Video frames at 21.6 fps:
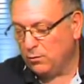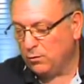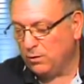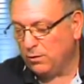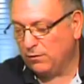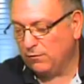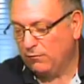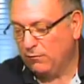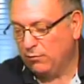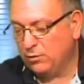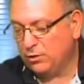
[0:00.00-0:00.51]

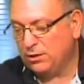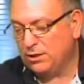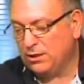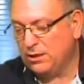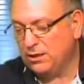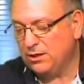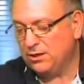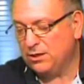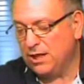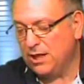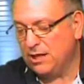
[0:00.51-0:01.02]
with
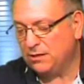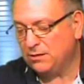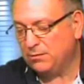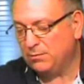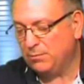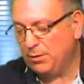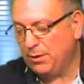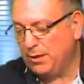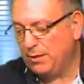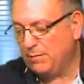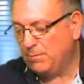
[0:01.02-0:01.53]

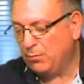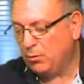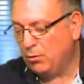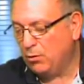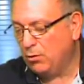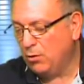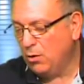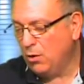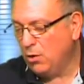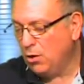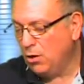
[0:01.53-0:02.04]
14,000
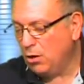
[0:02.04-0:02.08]
people